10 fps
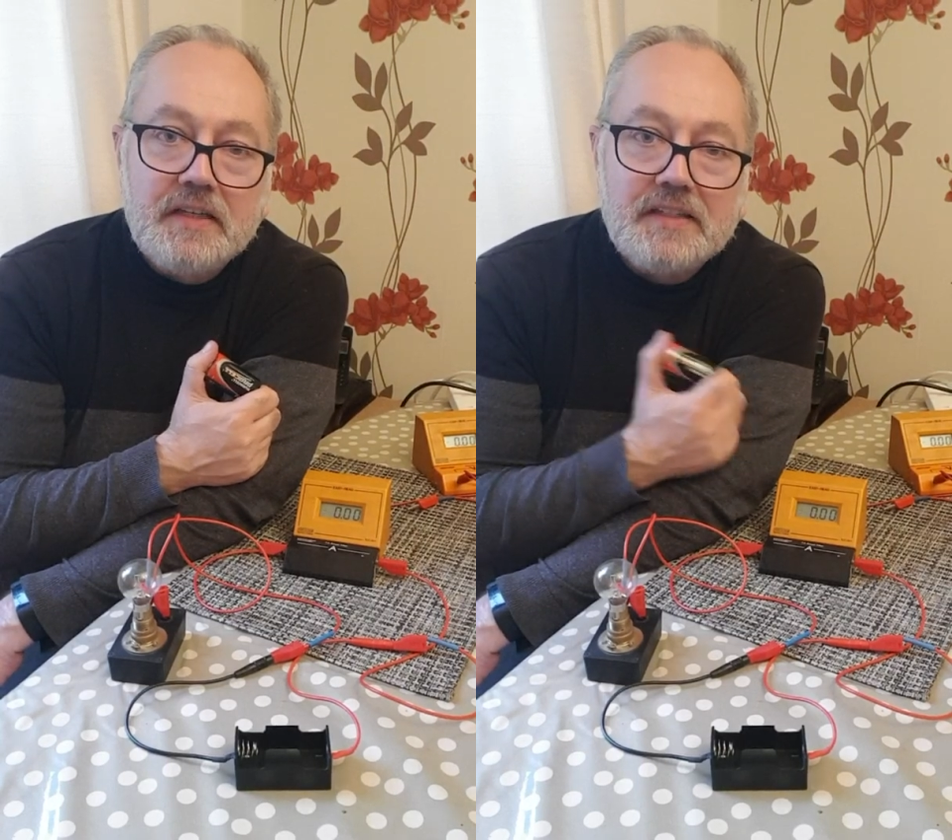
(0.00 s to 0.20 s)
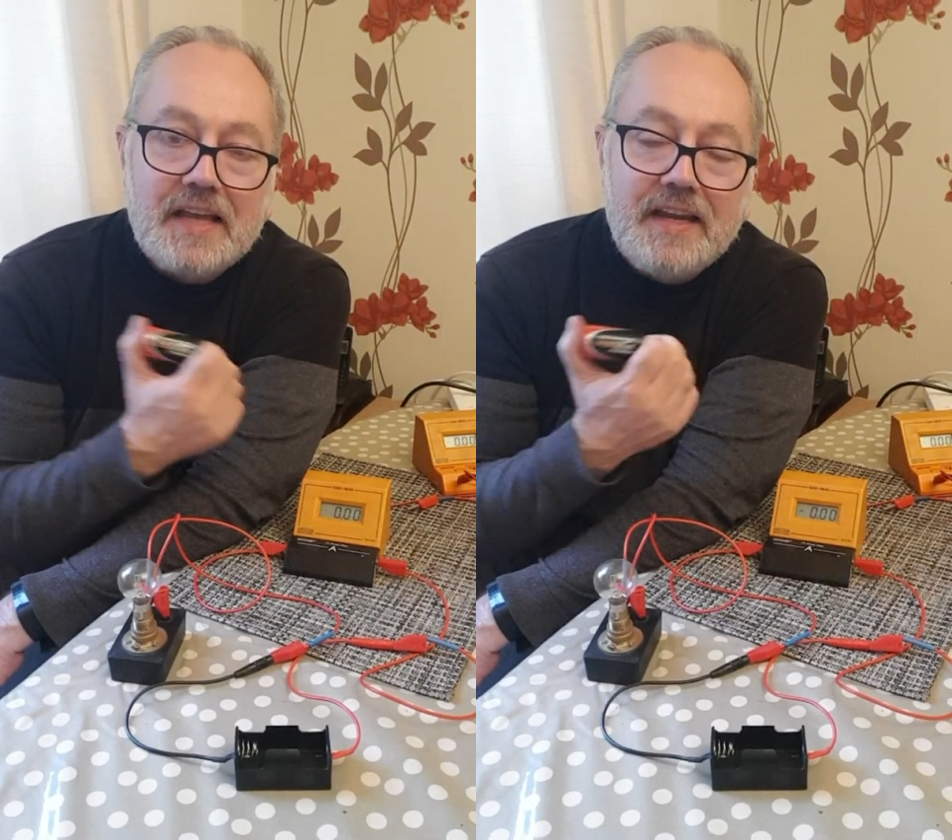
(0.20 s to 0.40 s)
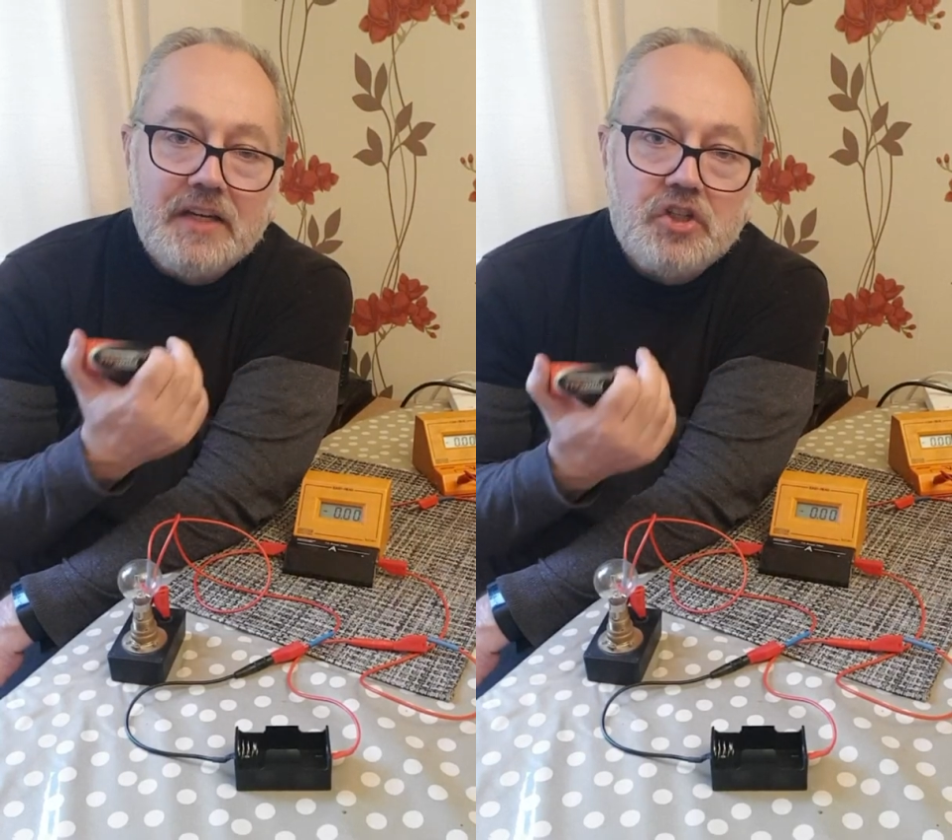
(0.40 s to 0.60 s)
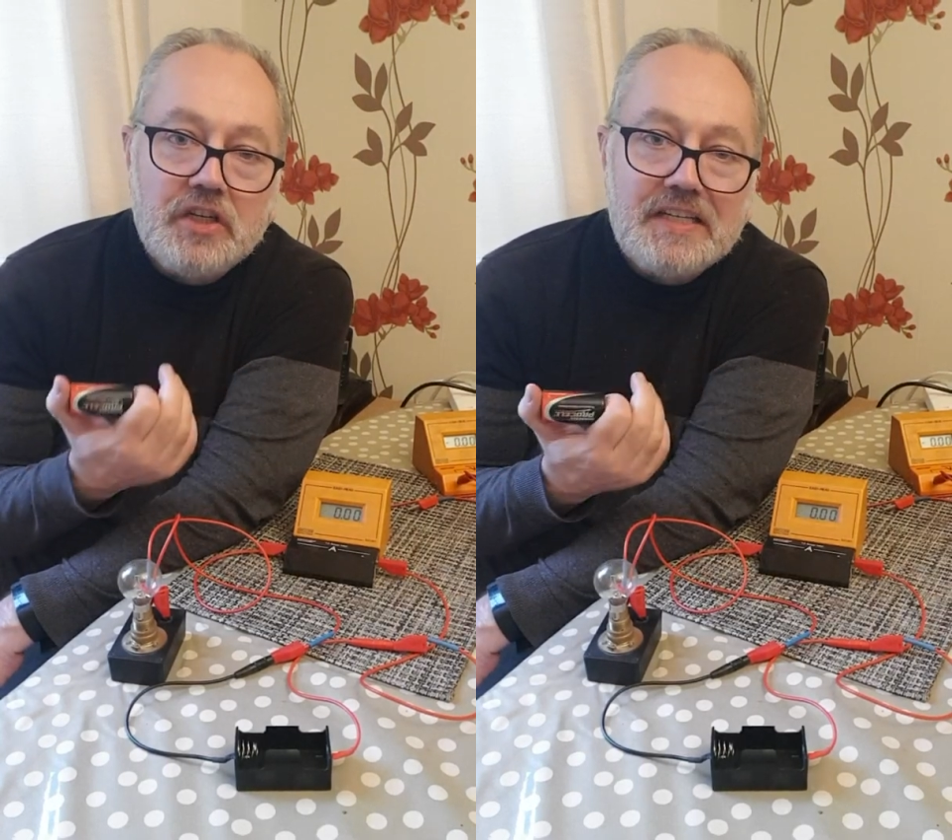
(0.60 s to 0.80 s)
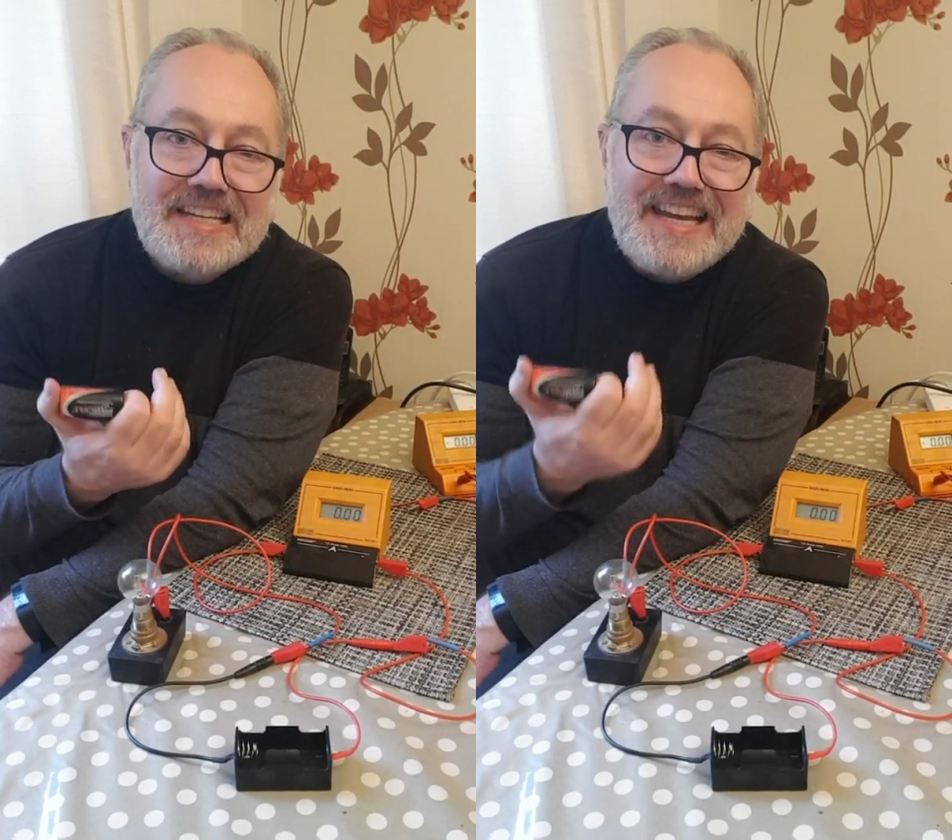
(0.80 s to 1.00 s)
is
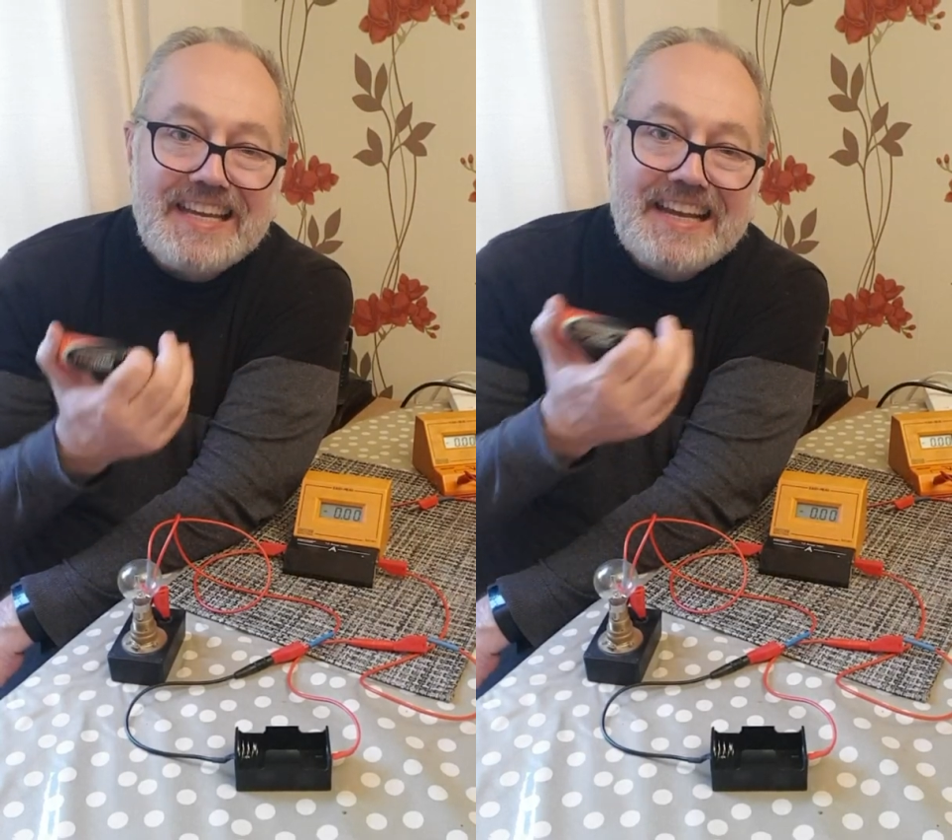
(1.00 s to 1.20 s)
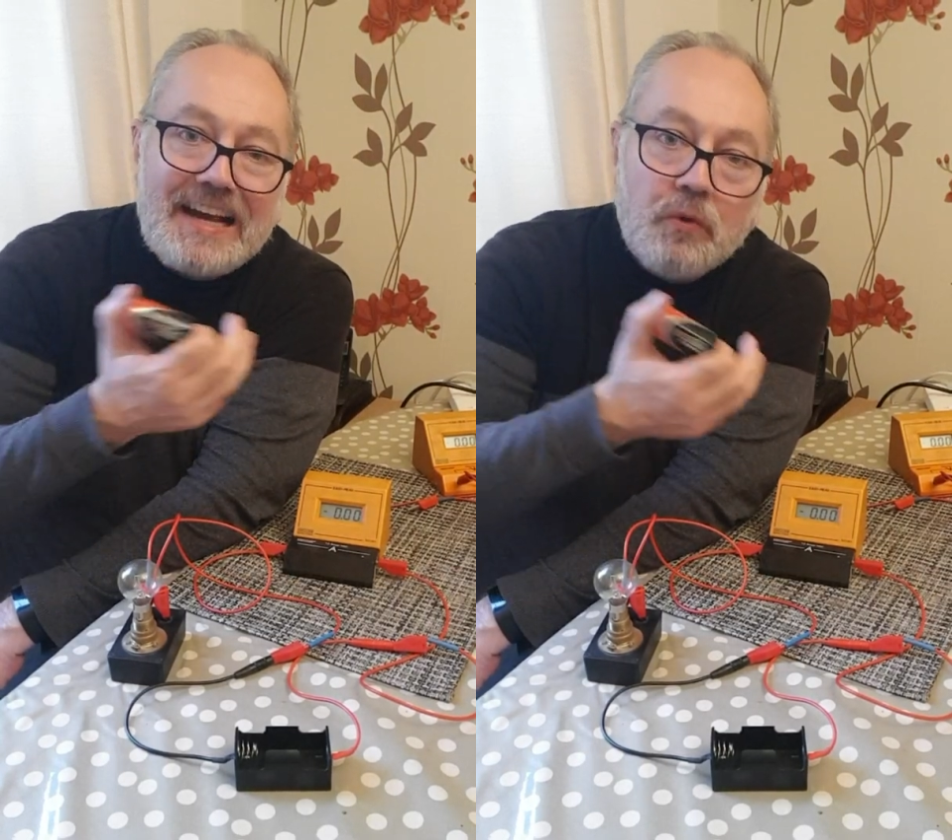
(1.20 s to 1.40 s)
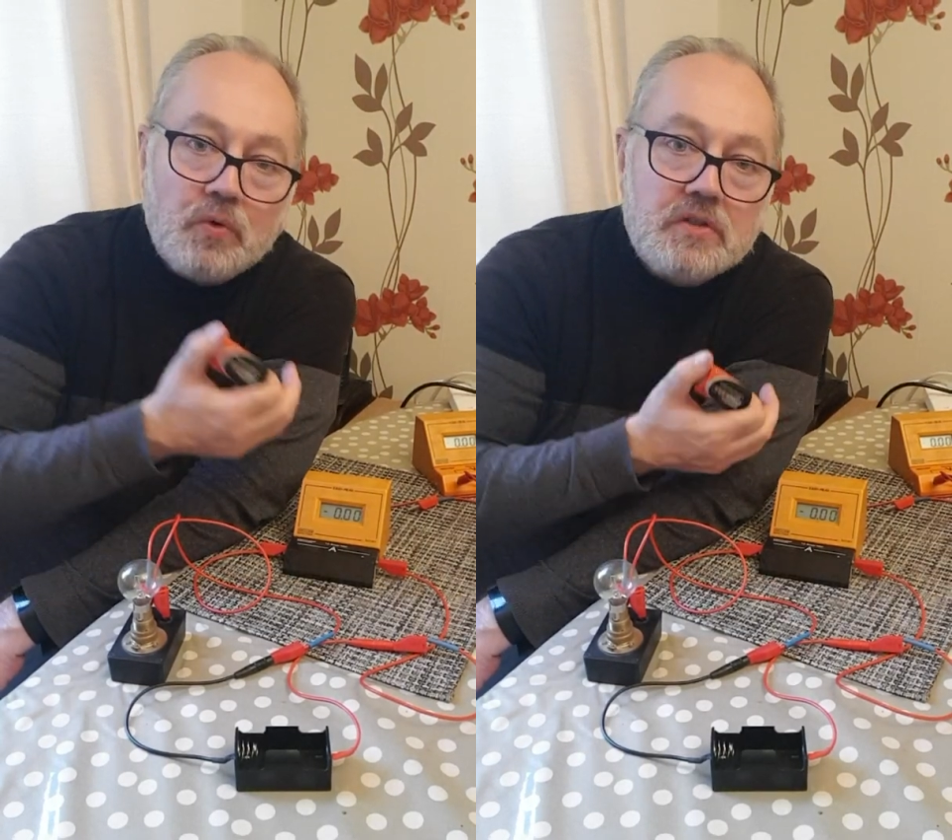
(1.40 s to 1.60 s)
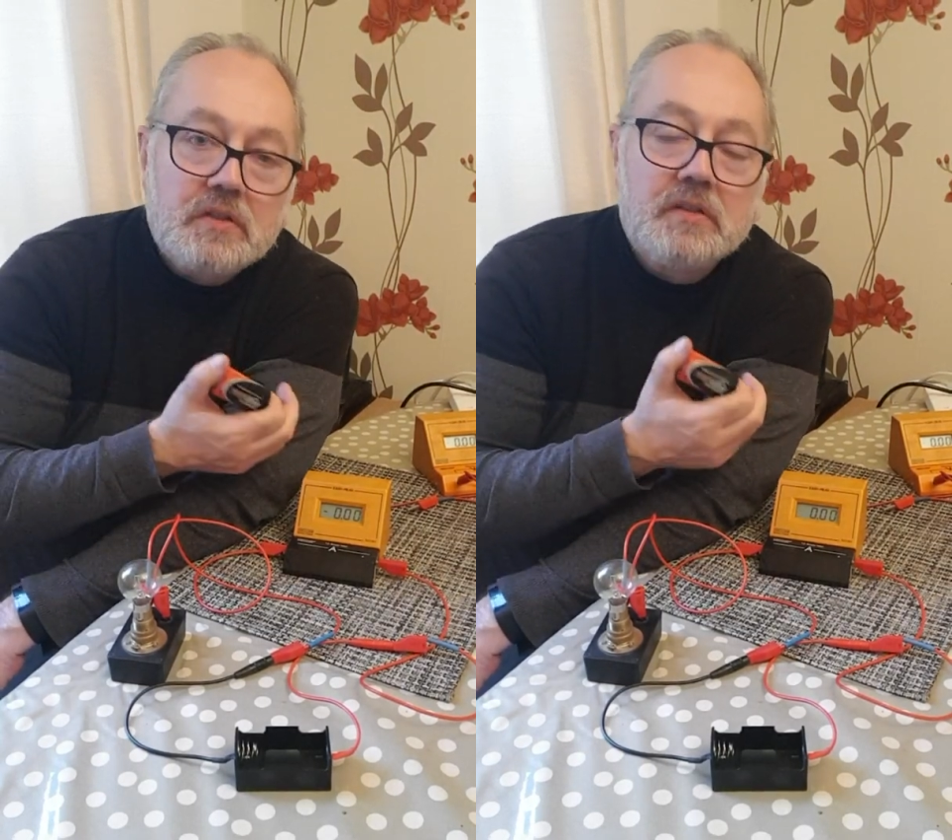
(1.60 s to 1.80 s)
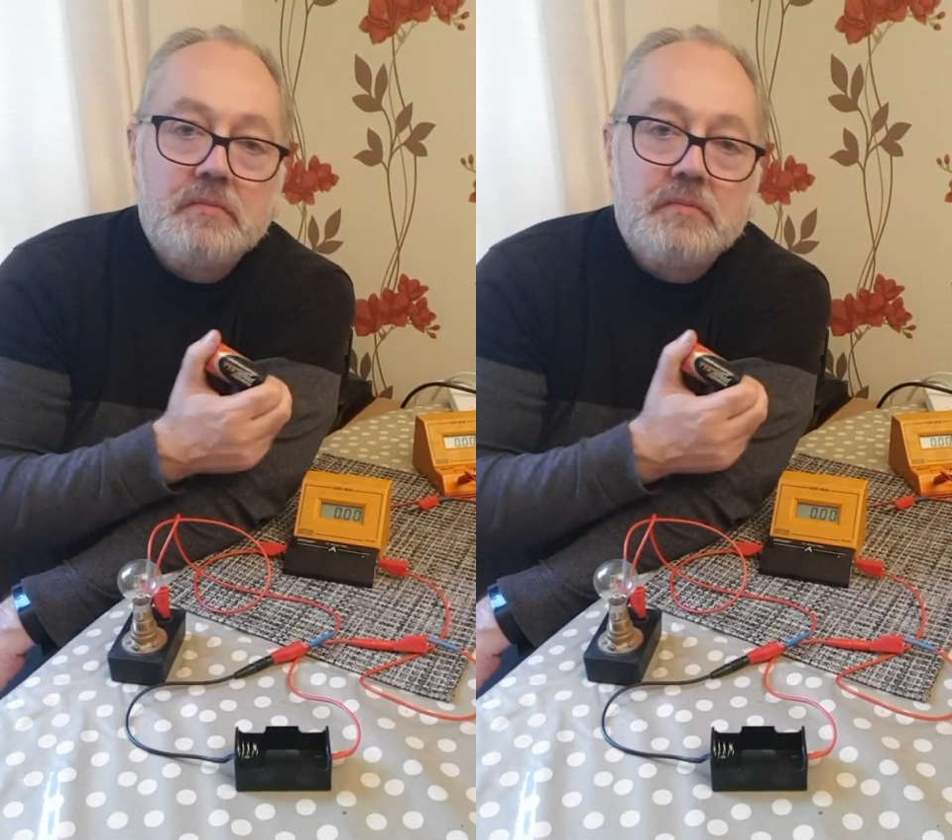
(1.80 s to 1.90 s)
energy taken out